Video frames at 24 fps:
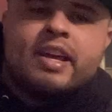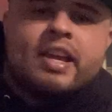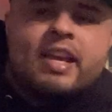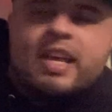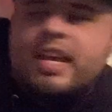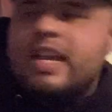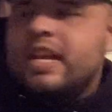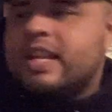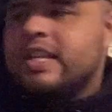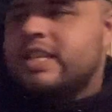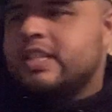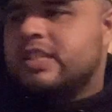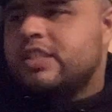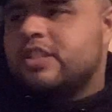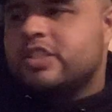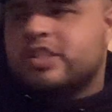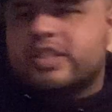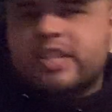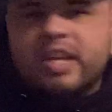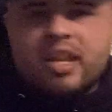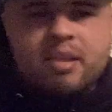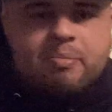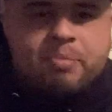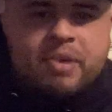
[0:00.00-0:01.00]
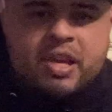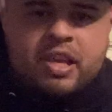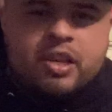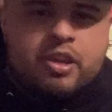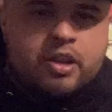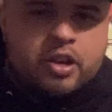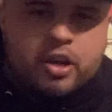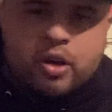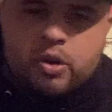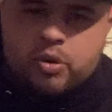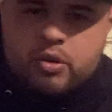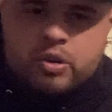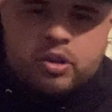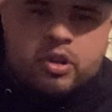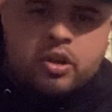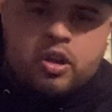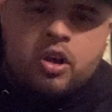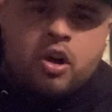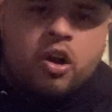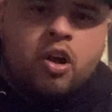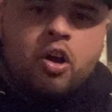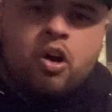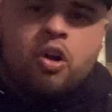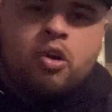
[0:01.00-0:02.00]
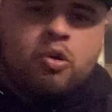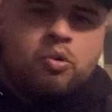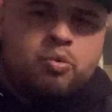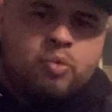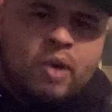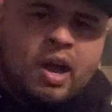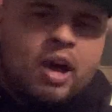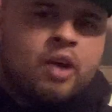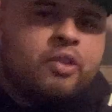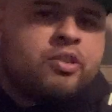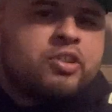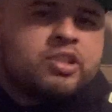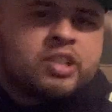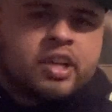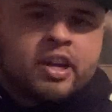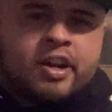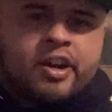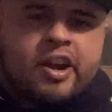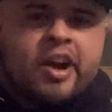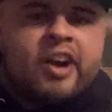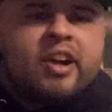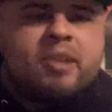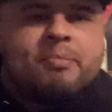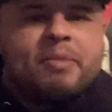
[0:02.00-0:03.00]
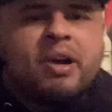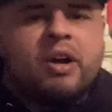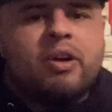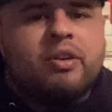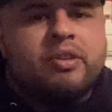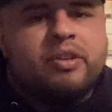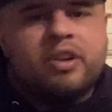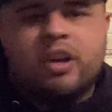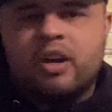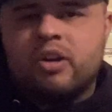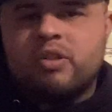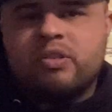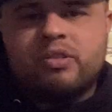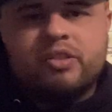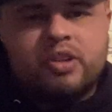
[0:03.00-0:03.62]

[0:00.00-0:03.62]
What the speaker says: It isn't just gonna be, you know, oh, Wilder's gonna knock him out. No.